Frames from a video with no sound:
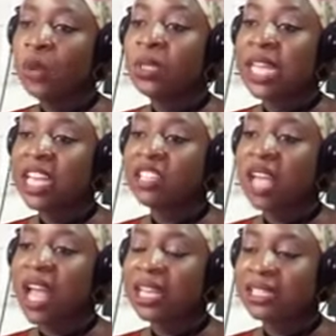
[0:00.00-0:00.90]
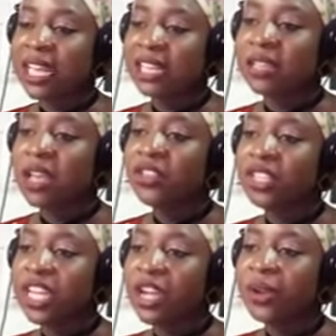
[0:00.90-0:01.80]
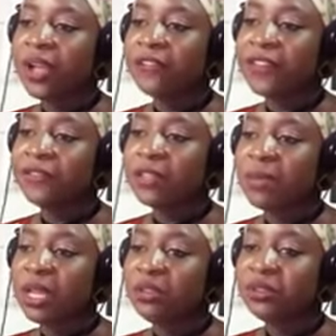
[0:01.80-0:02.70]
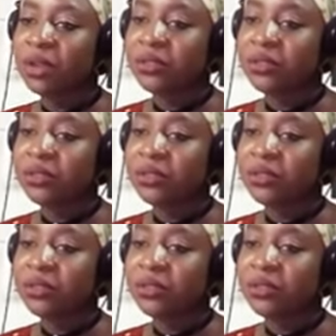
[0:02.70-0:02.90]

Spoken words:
will each access $350 million